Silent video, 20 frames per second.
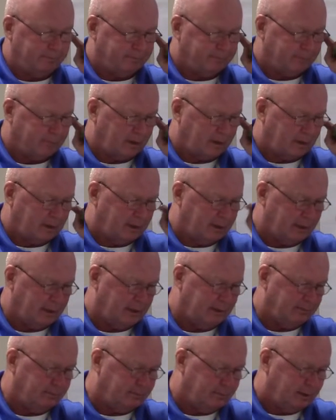Okay.
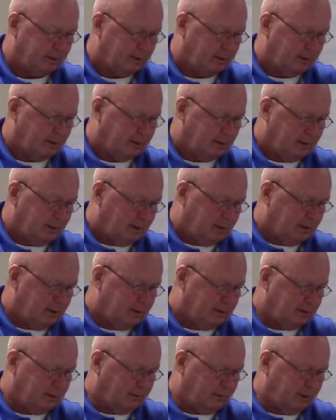
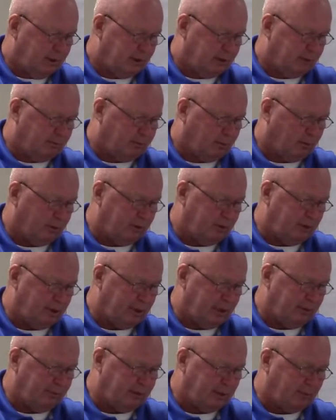So it is important to
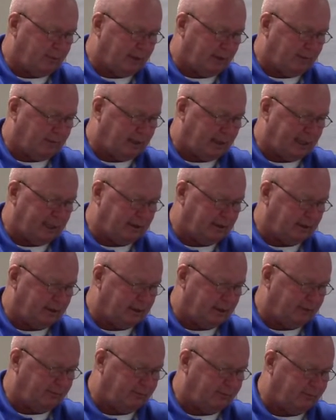note that when applying the
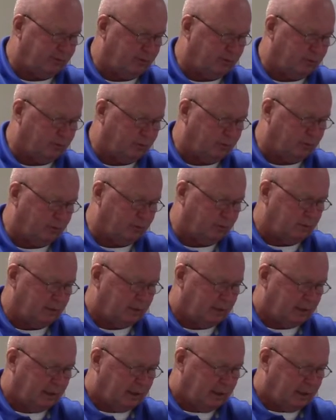10-foot rule,
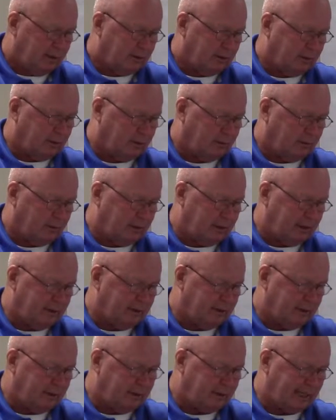the total
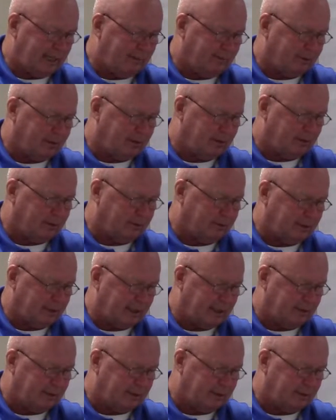length of the tap conductors,
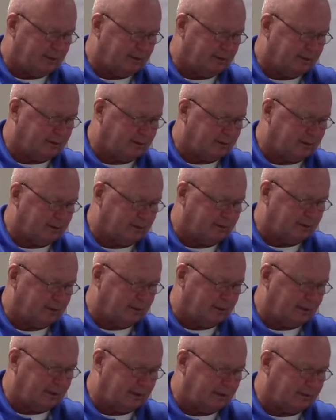I think this is, listen
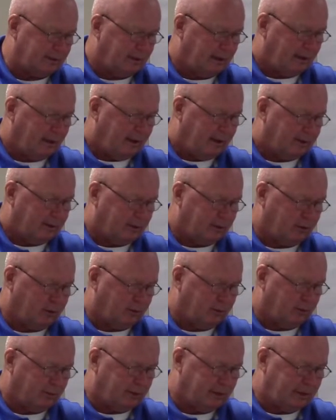to this, the
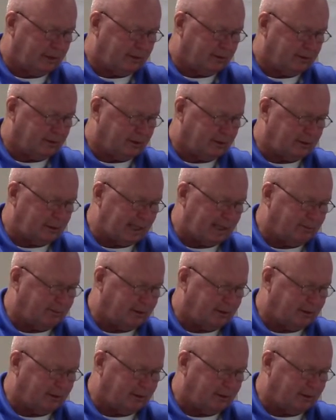total length of the tap